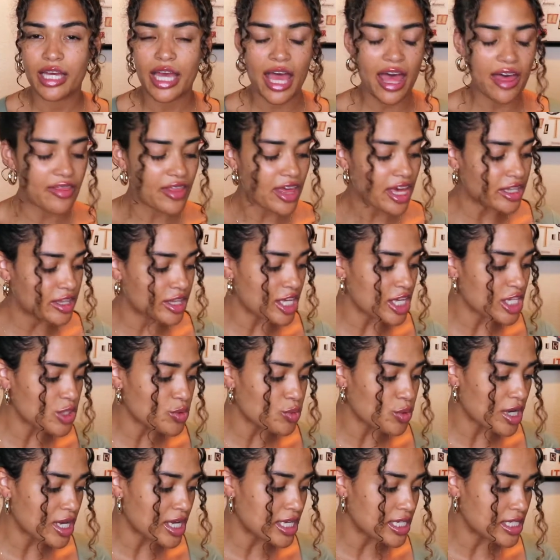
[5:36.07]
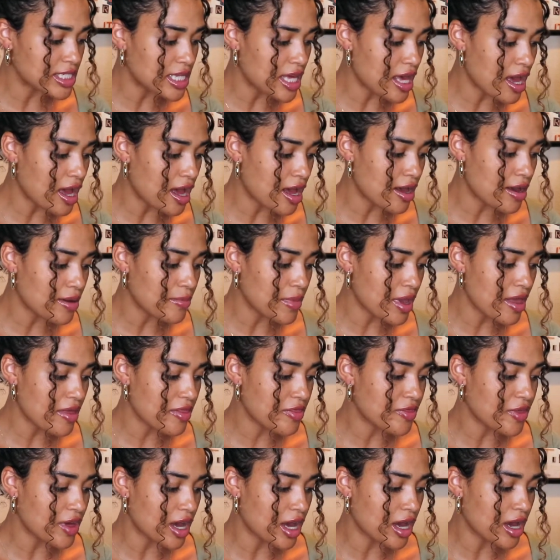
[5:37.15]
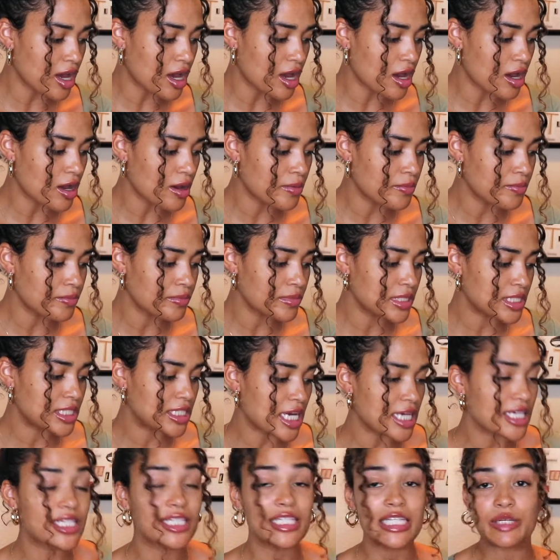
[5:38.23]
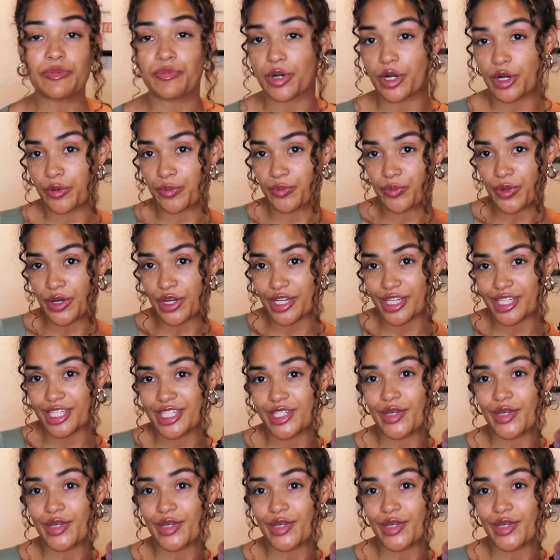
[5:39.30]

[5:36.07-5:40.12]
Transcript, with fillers: And then this was um, the dusty purple.